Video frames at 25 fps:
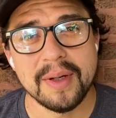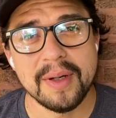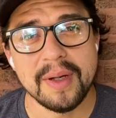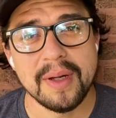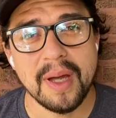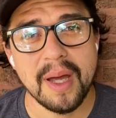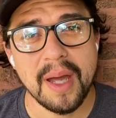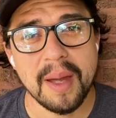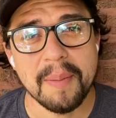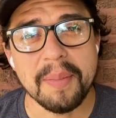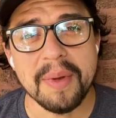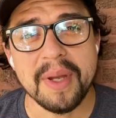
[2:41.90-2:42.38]

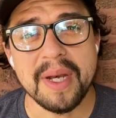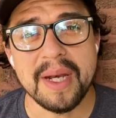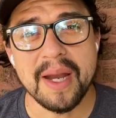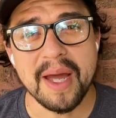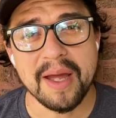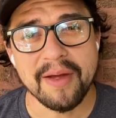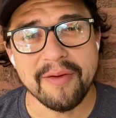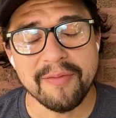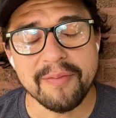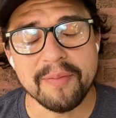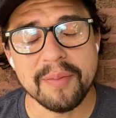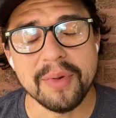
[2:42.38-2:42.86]
Happy
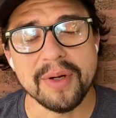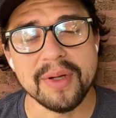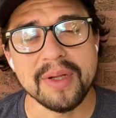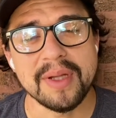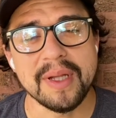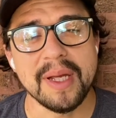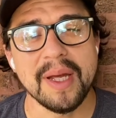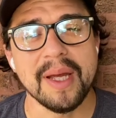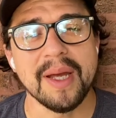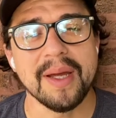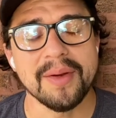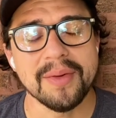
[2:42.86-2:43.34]
ninth
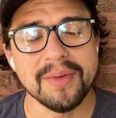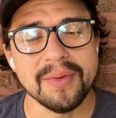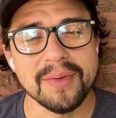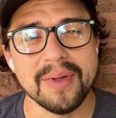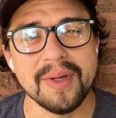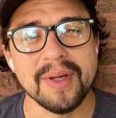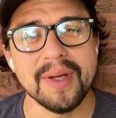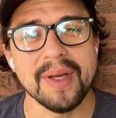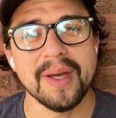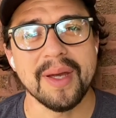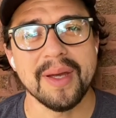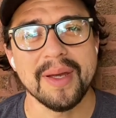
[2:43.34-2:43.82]
birthday,
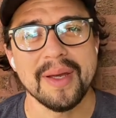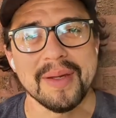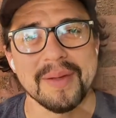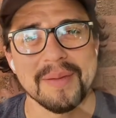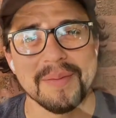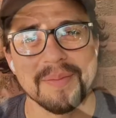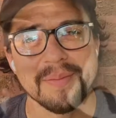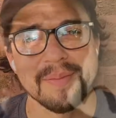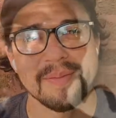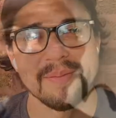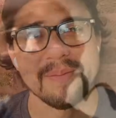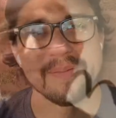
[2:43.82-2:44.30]
AOTK.
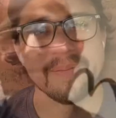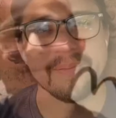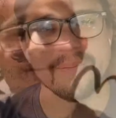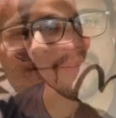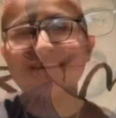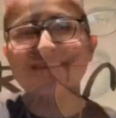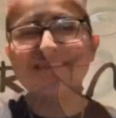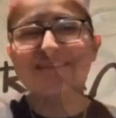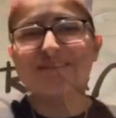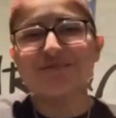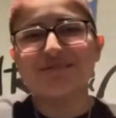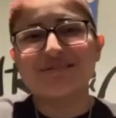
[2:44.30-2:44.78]
Hey
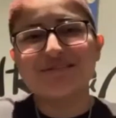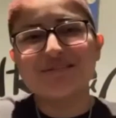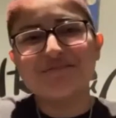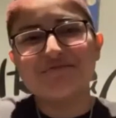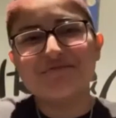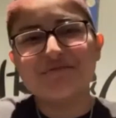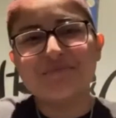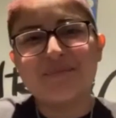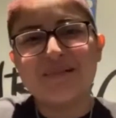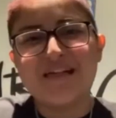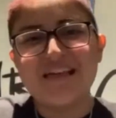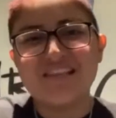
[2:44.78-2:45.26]
everyone, it's Crystal
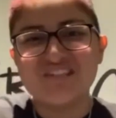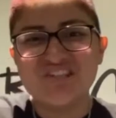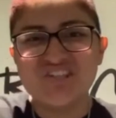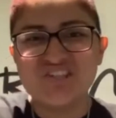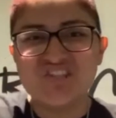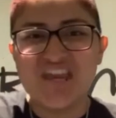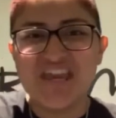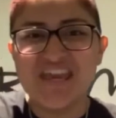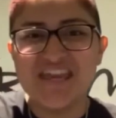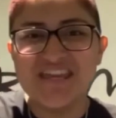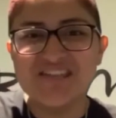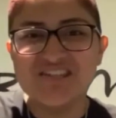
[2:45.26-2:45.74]
from Let's
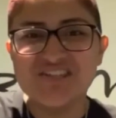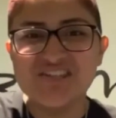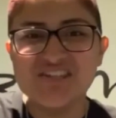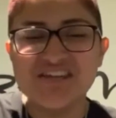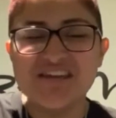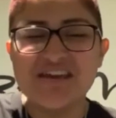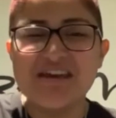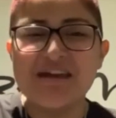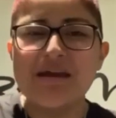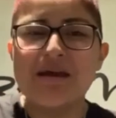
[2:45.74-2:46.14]
Change.